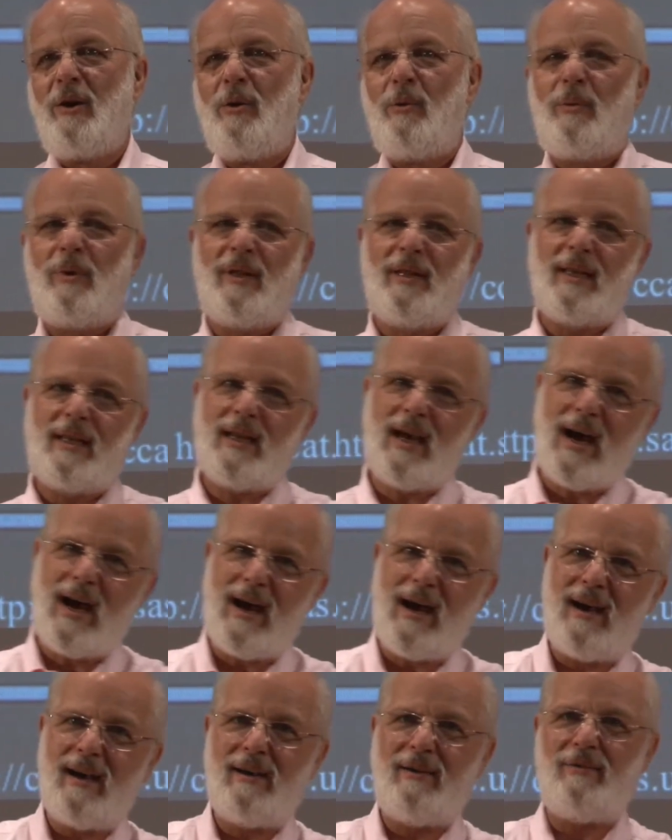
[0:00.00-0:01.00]
Well, the
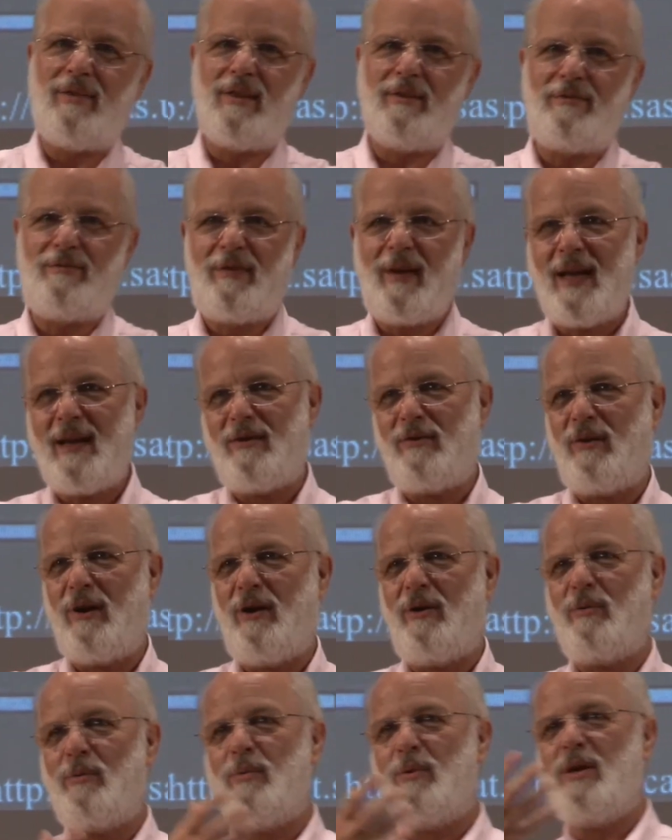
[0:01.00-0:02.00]
Ka of the
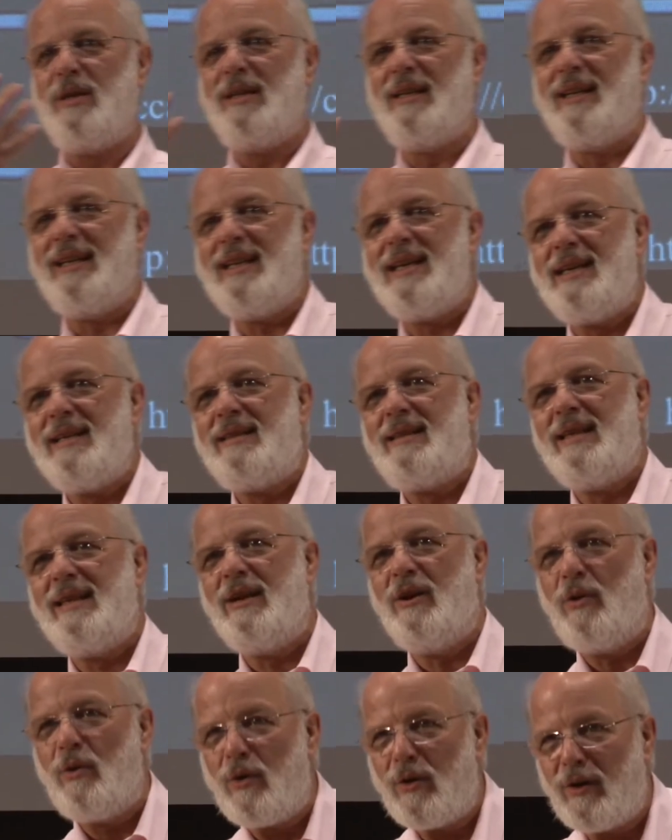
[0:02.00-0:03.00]
Pharaoh wouldn't eat the
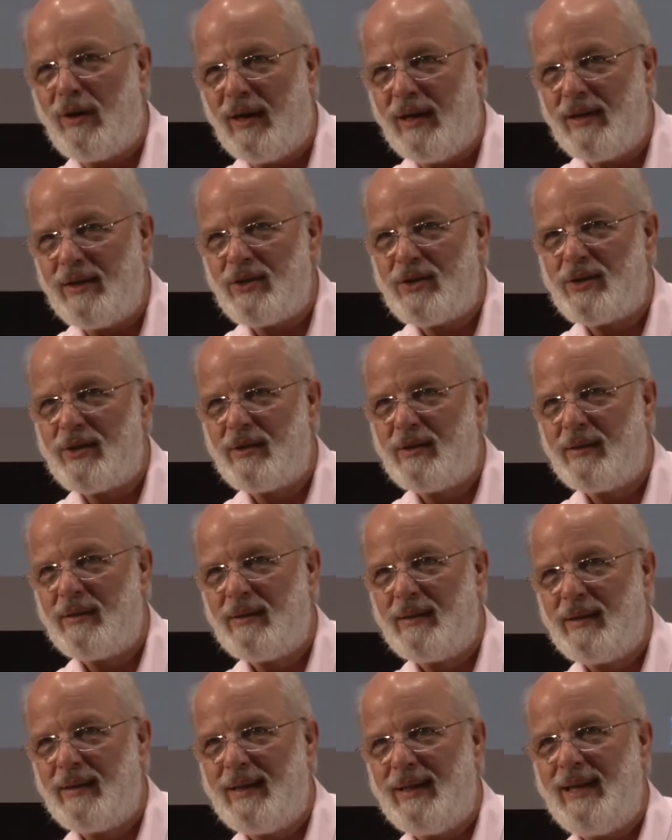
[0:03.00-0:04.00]
orange
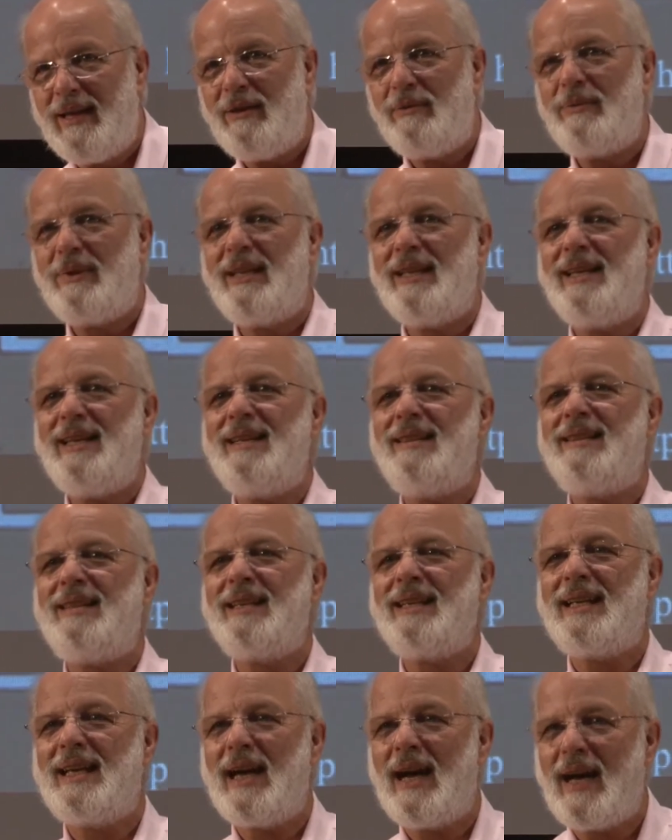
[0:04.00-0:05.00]
he would eat
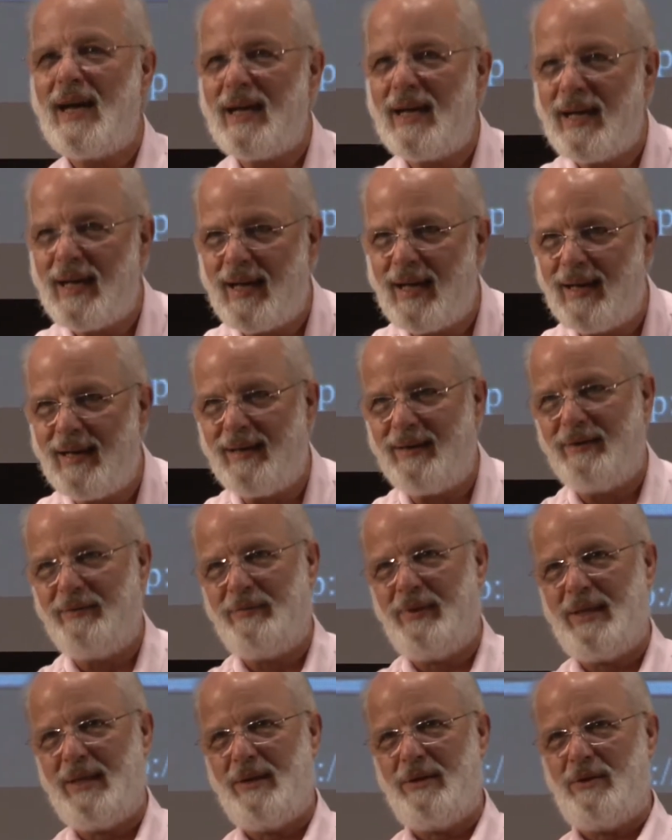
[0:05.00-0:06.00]
the ka
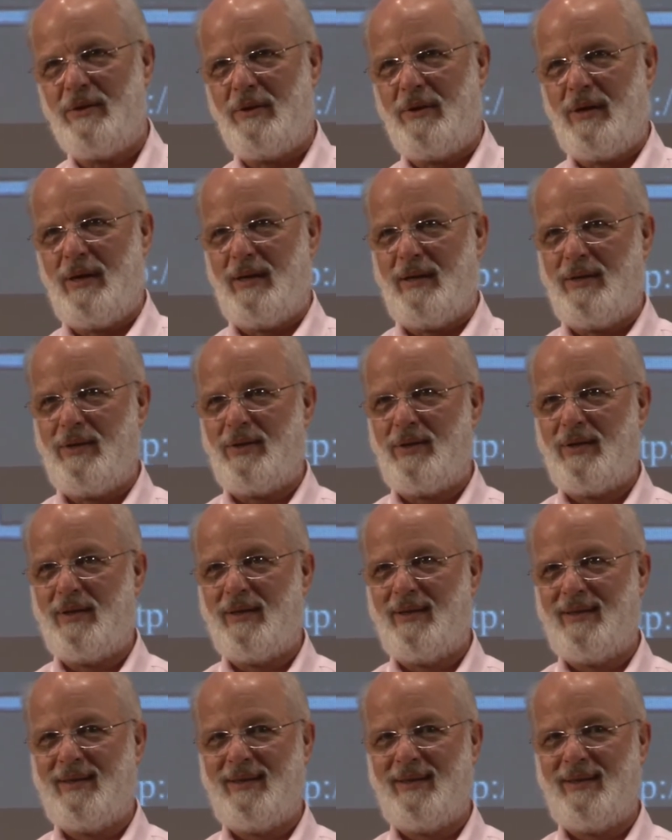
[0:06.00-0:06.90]
of the orange.